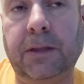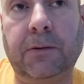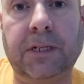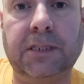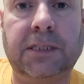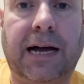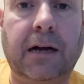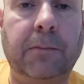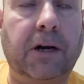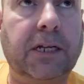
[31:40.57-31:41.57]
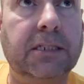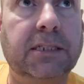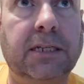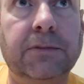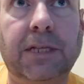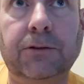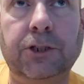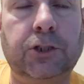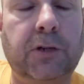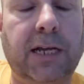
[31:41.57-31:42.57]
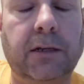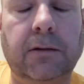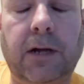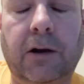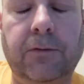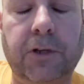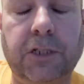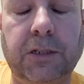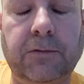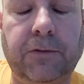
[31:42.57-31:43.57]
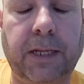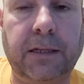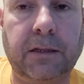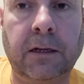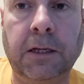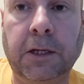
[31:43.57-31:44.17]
They're in stock market schemes now, just trying to artificially inflate the